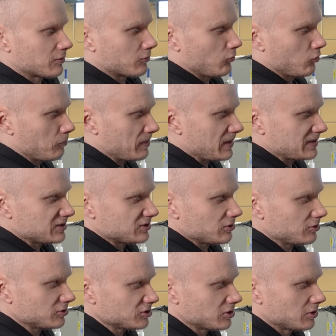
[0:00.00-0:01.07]
Two
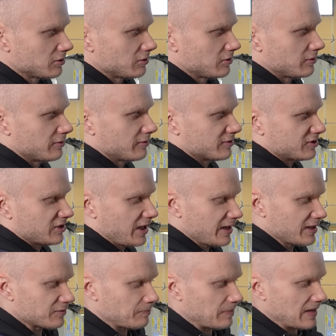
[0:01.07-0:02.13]
pistons,
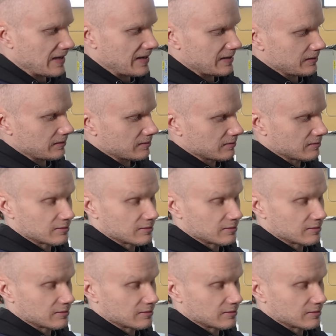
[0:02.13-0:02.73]
giant blade,